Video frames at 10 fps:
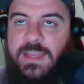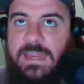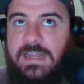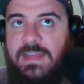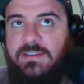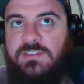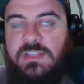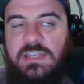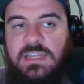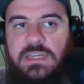and I
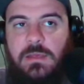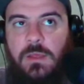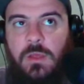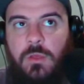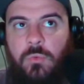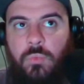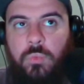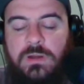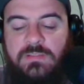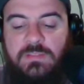see
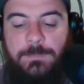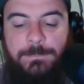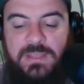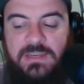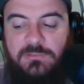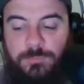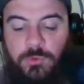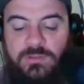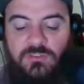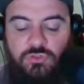one of the biggest
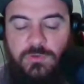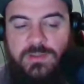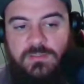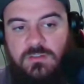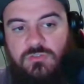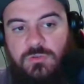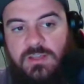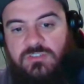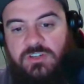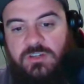points of strength on this
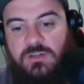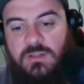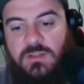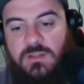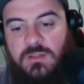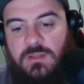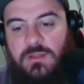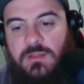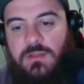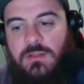roster.
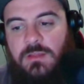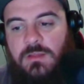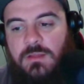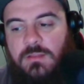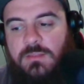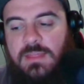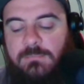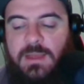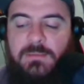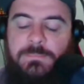
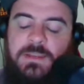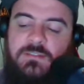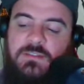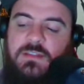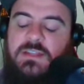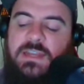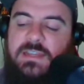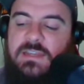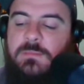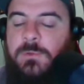That might be something I
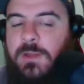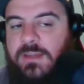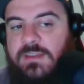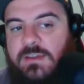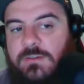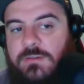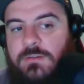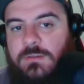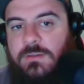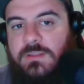need to break down,
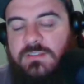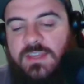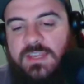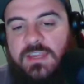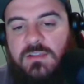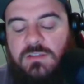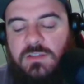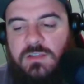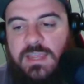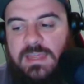is taking a
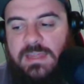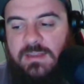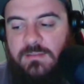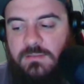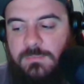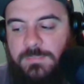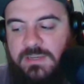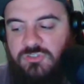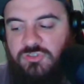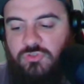look at the
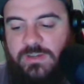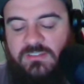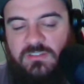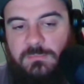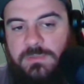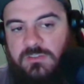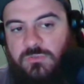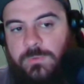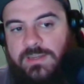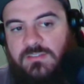biggest strengths and the
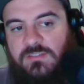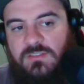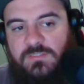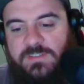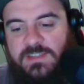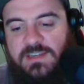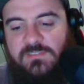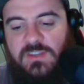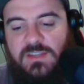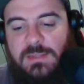biggest weaknesses. I feel like
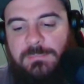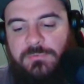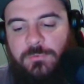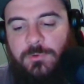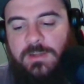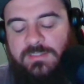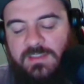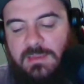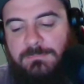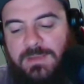I've done that before. I
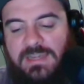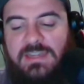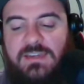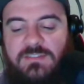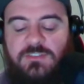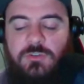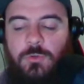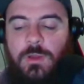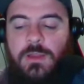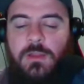think I might need
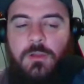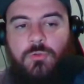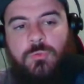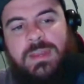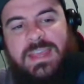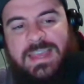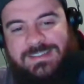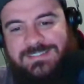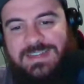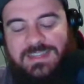to
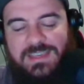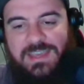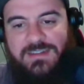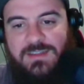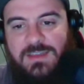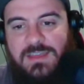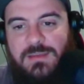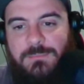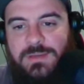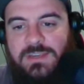rehash that again,
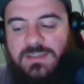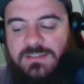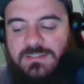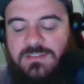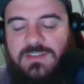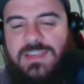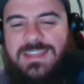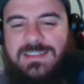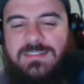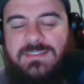because looking
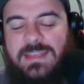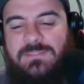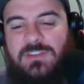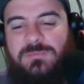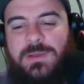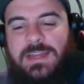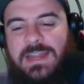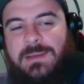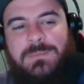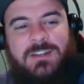at this safety spot,
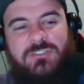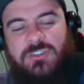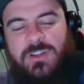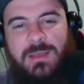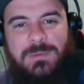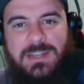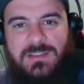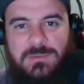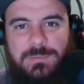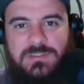I'm not sure how many
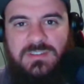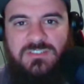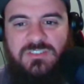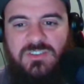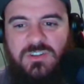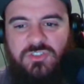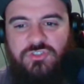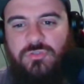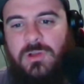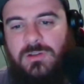other positions are
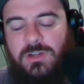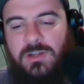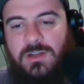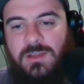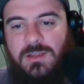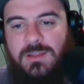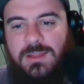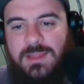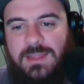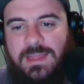stronger,
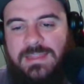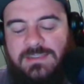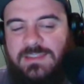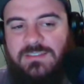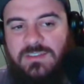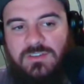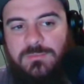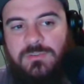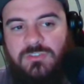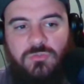at least in
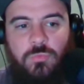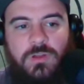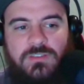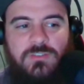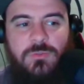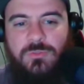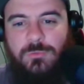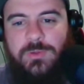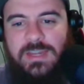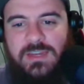terms of just 1, 2,
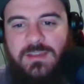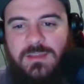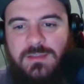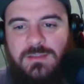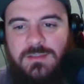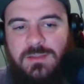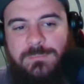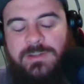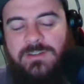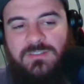3
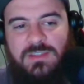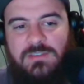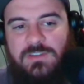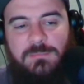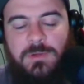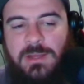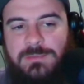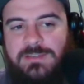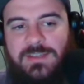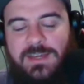compared to safety.
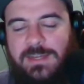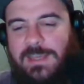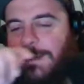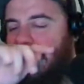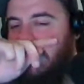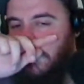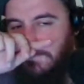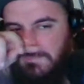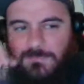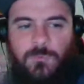Probably tight end,
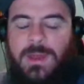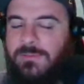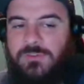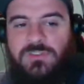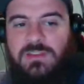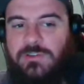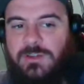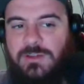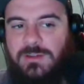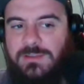wide
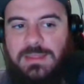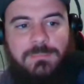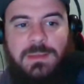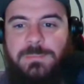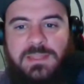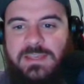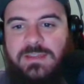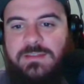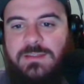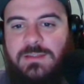receiver, that might be
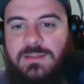it.